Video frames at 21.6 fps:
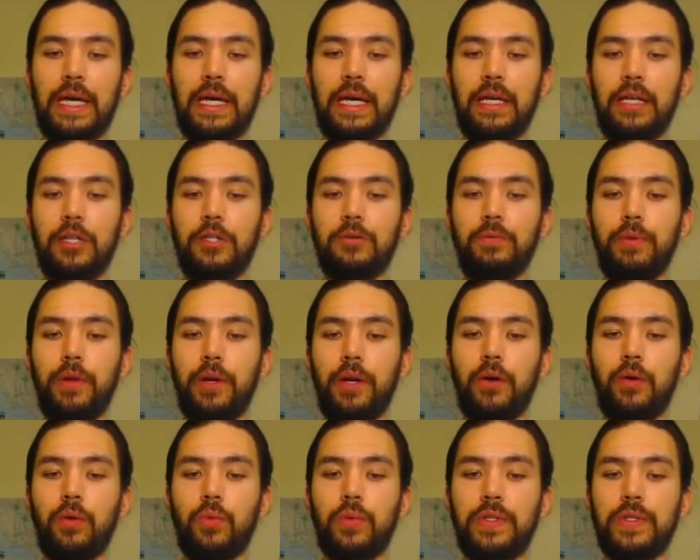Each
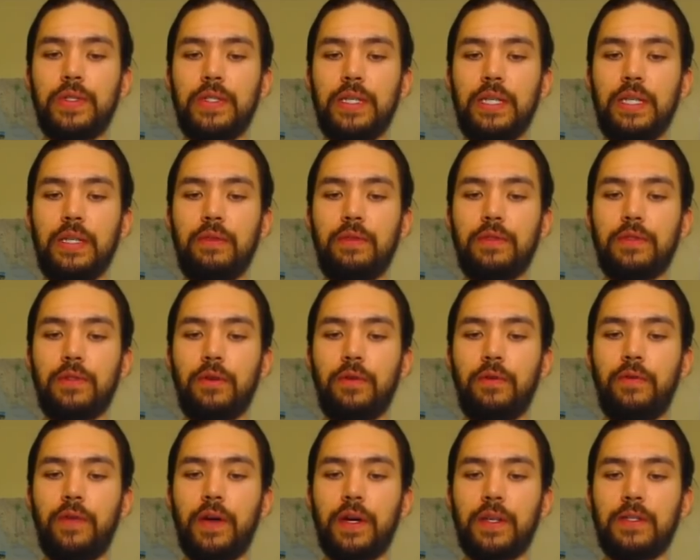player receives certain
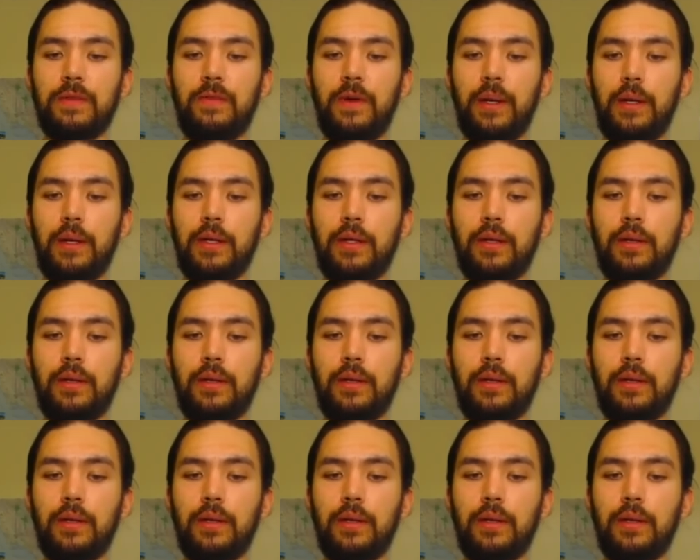effects depending